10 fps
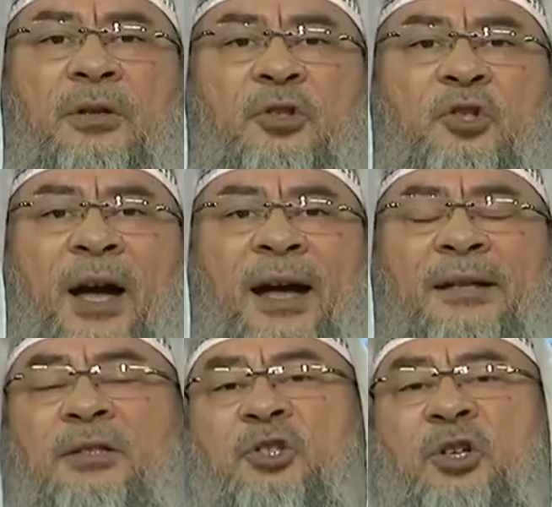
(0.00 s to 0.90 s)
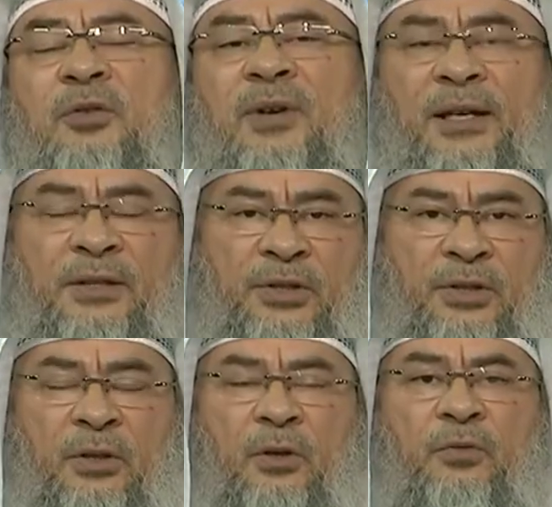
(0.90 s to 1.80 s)
child's
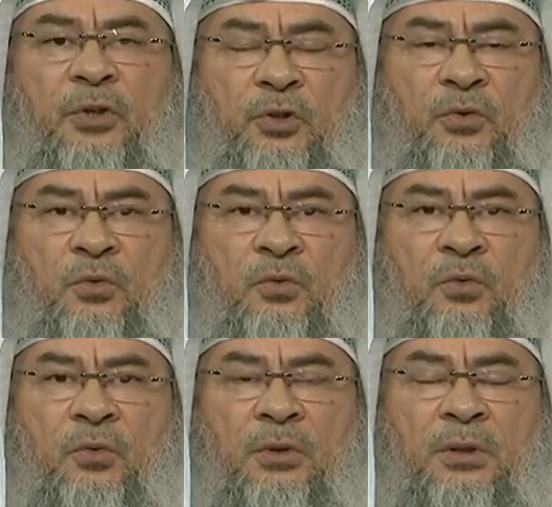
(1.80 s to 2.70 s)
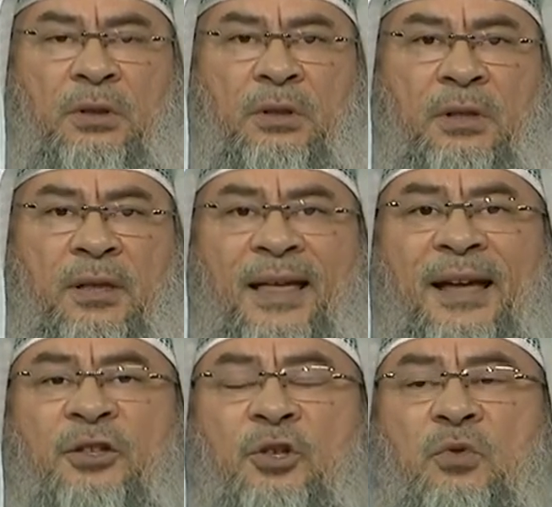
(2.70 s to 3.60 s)
rights over you
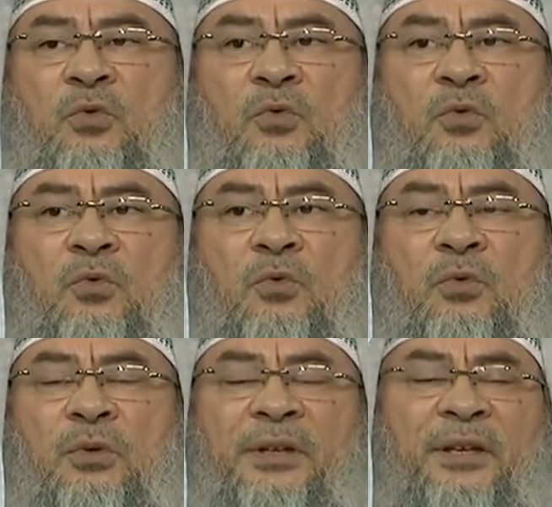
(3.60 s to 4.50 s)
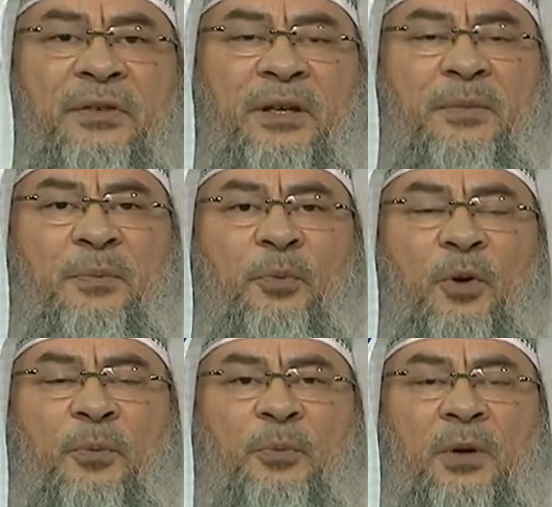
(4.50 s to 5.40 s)
that you give him a
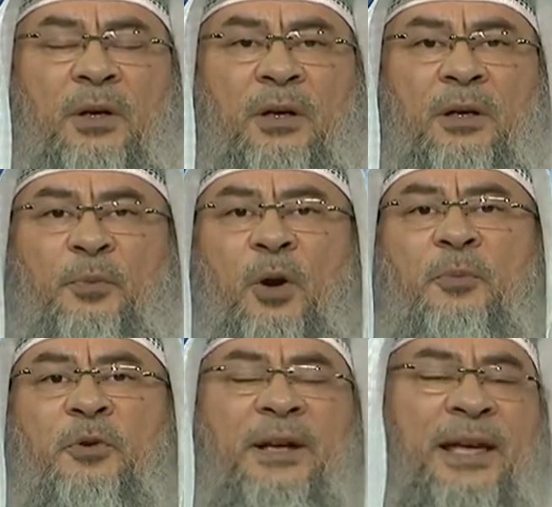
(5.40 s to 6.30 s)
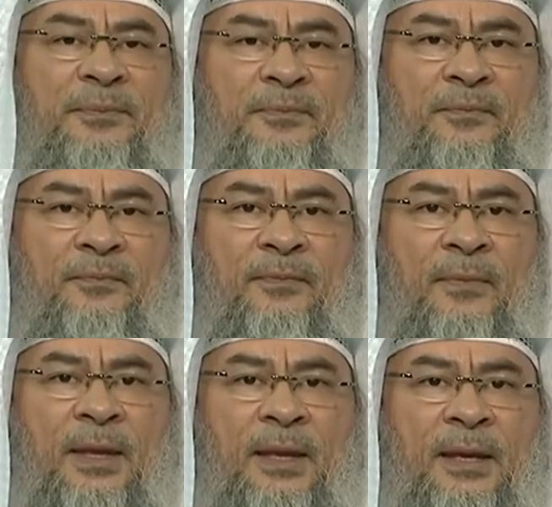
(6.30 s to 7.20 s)
proper name,
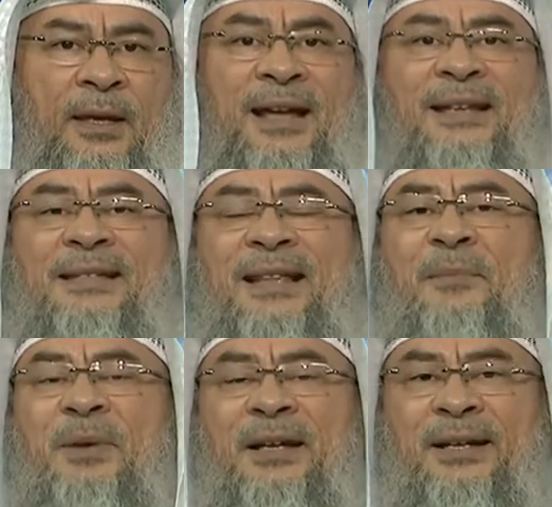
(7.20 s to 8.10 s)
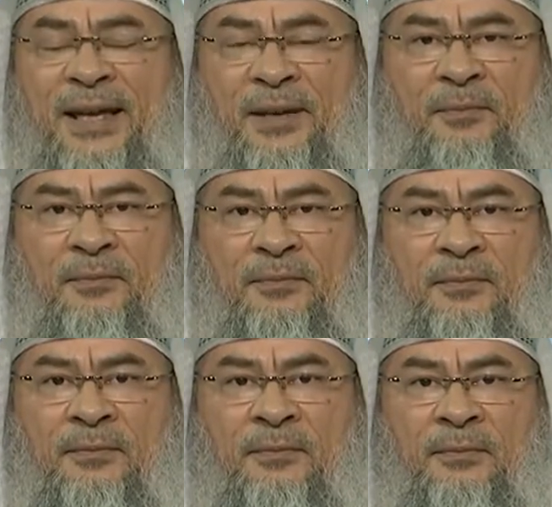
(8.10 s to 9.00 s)
an Islamic name.
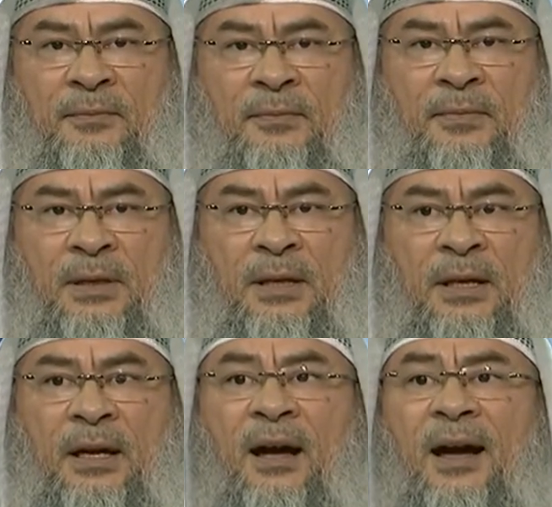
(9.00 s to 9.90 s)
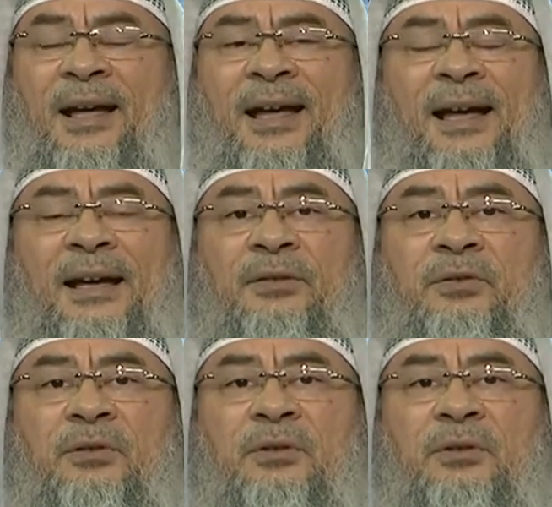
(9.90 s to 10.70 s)
I had